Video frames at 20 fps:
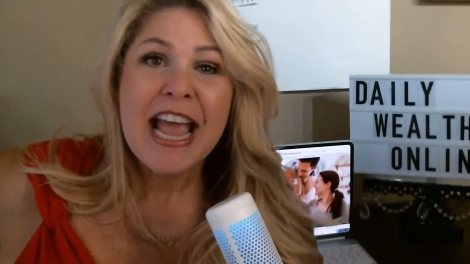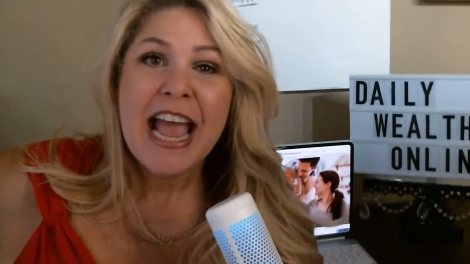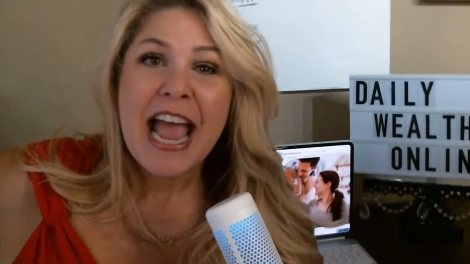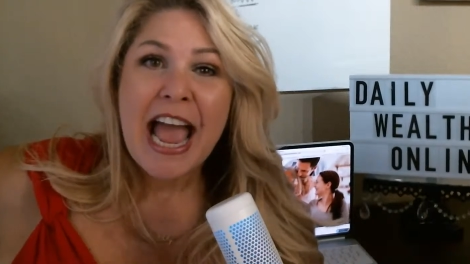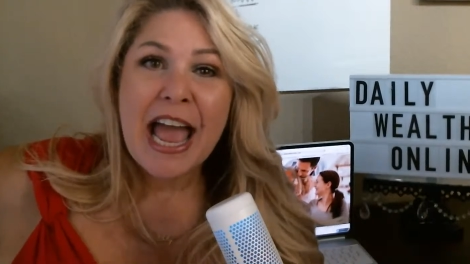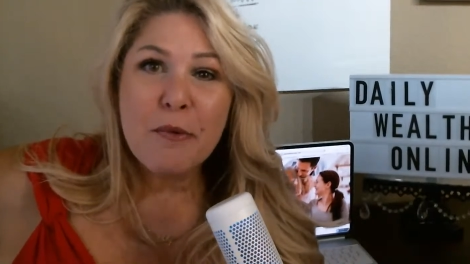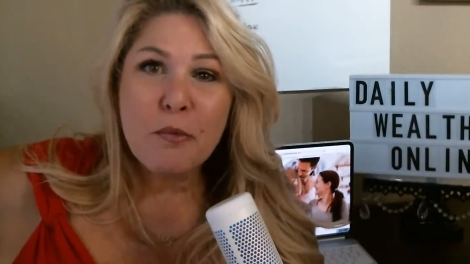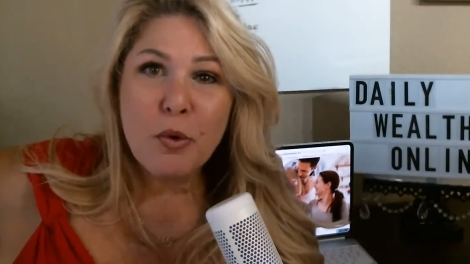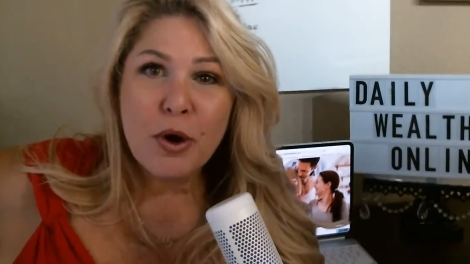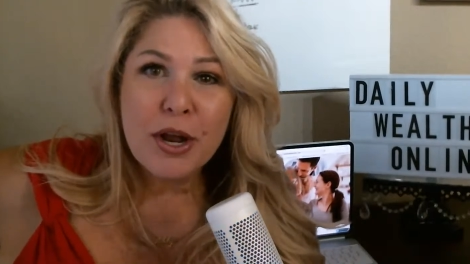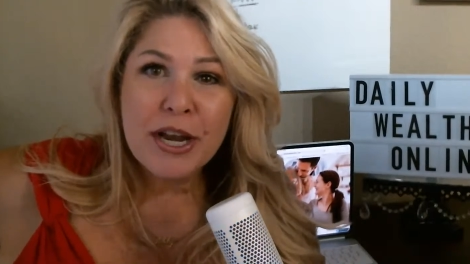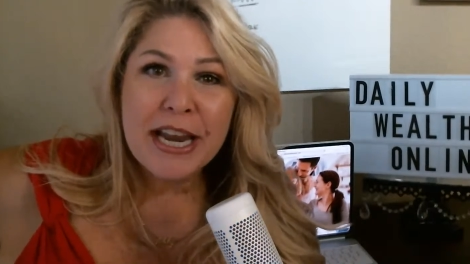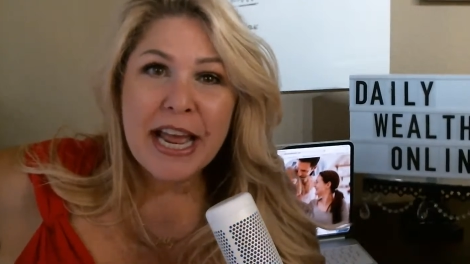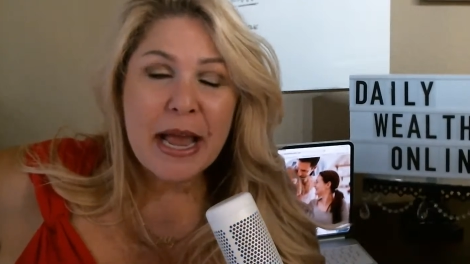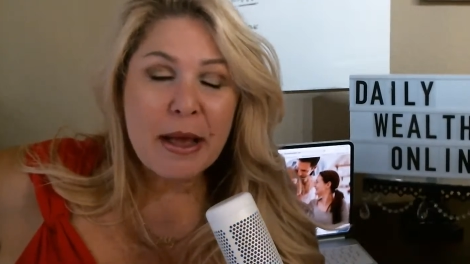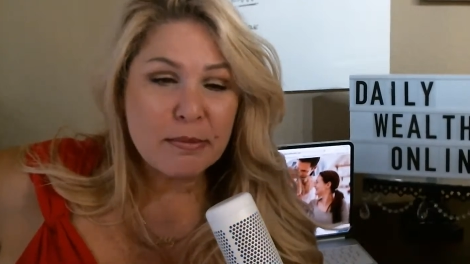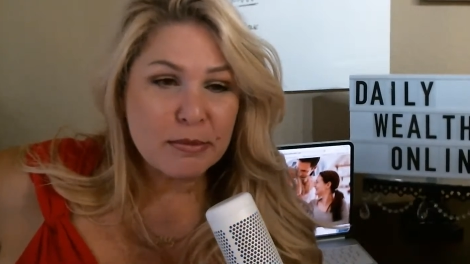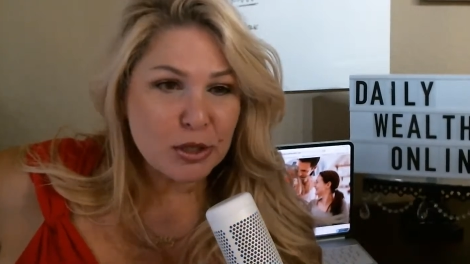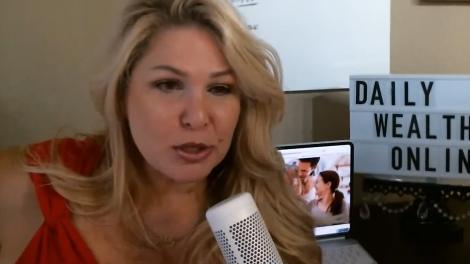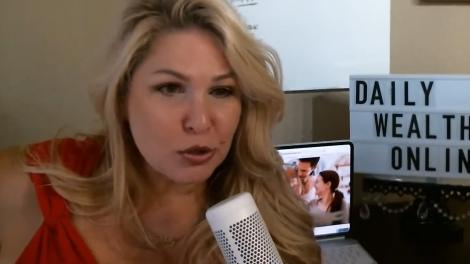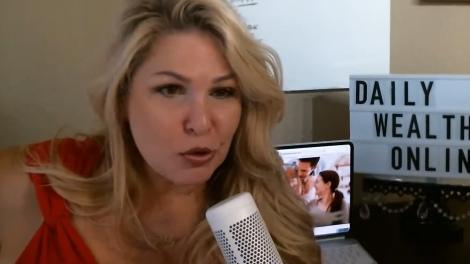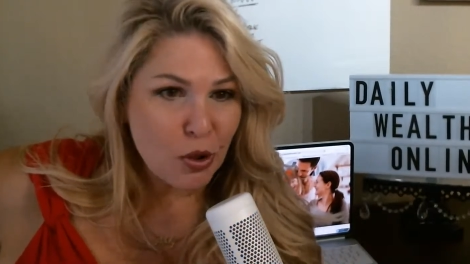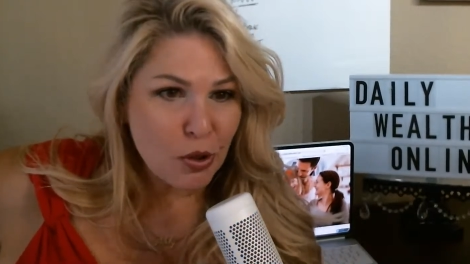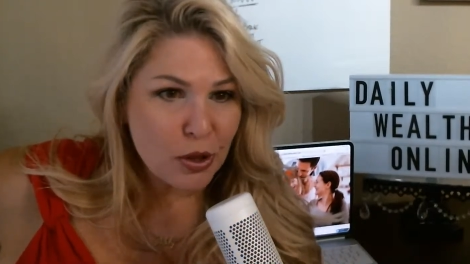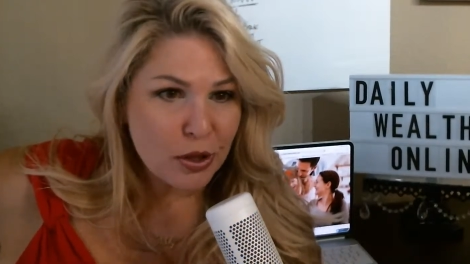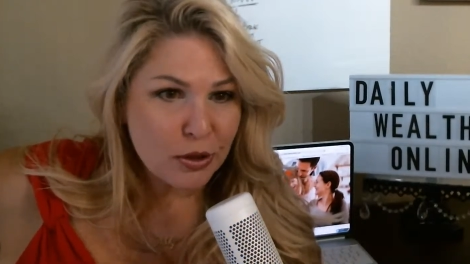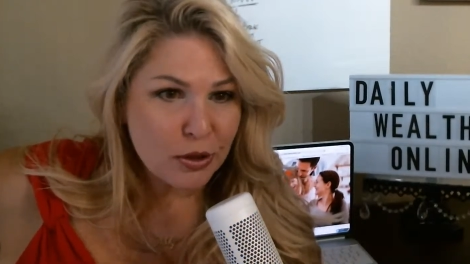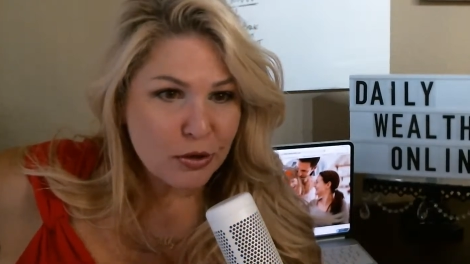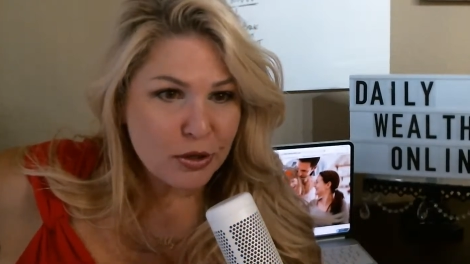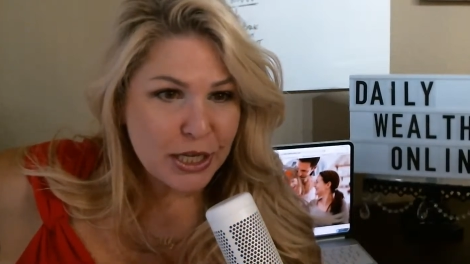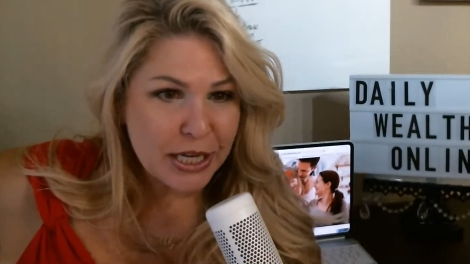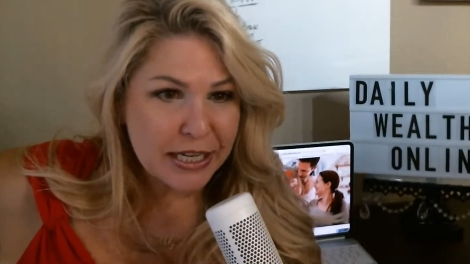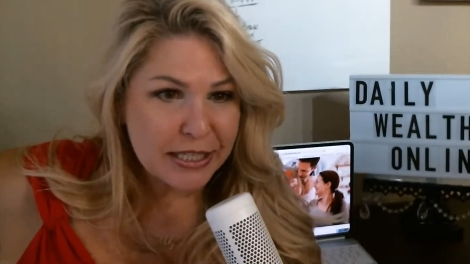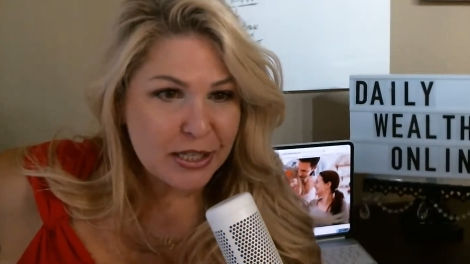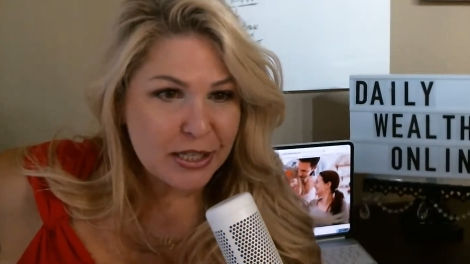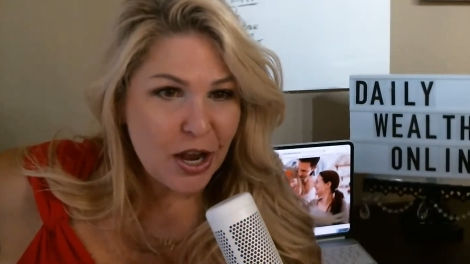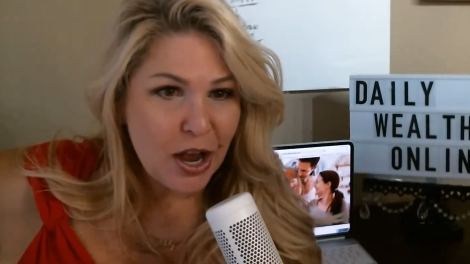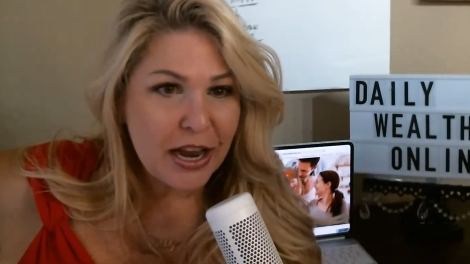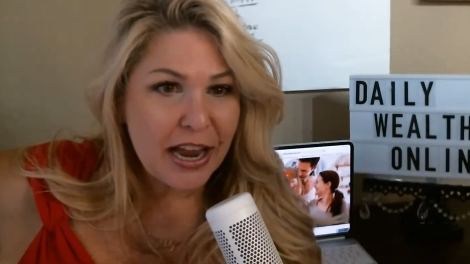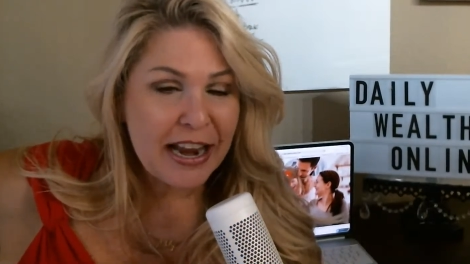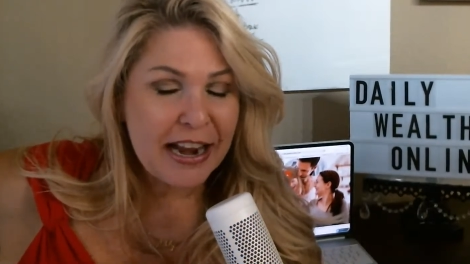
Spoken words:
And one day I'm scrolling through TikTok